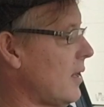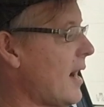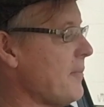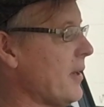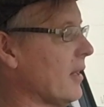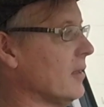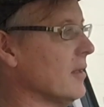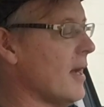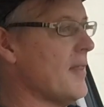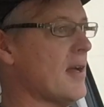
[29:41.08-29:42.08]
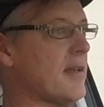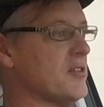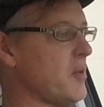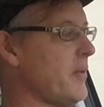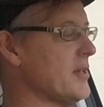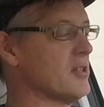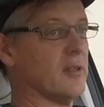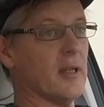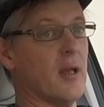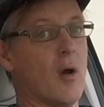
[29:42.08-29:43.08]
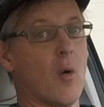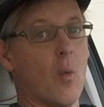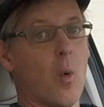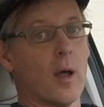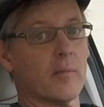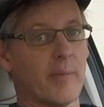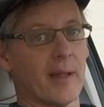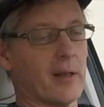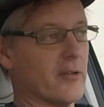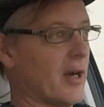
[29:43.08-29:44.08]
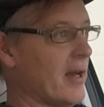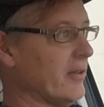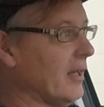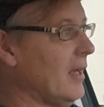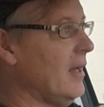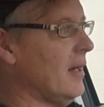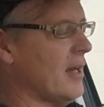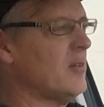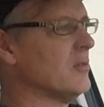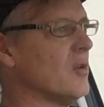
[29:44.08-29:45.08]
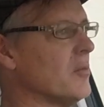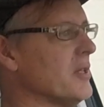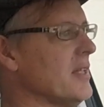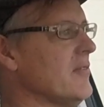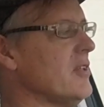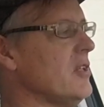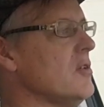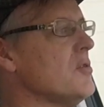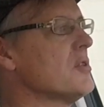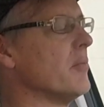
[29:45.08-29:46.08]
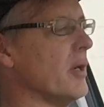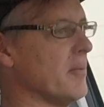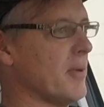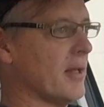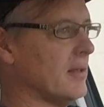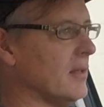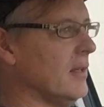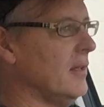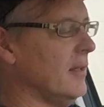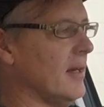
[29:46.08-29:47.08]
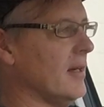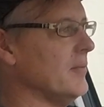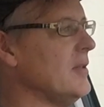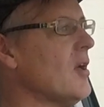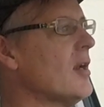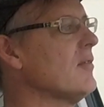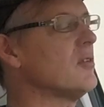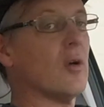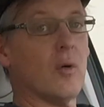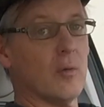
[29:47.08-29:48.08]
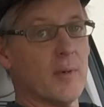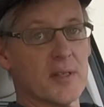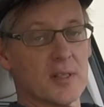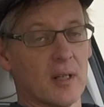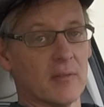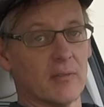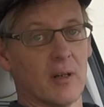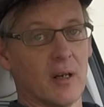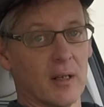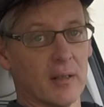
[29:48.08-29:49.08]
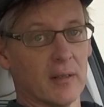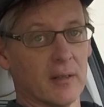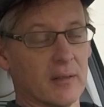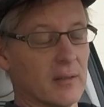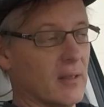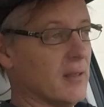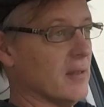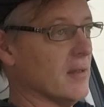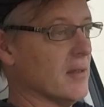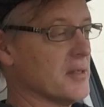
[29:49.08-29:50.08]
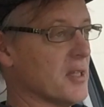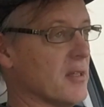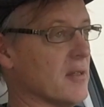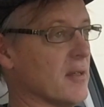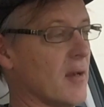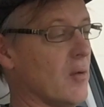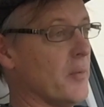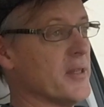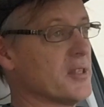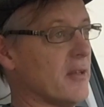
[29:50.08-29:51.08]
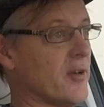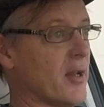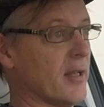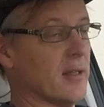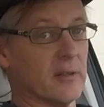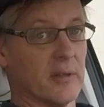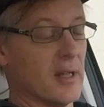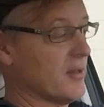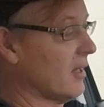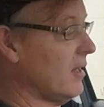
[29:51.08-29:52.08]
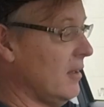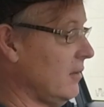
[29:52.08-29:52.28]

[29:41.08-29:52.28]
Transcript: I pedal, and that gives me basically one pedal driving. I don't normally even use the brake pedal, not even to hold myself on hold myself on a hill or anything.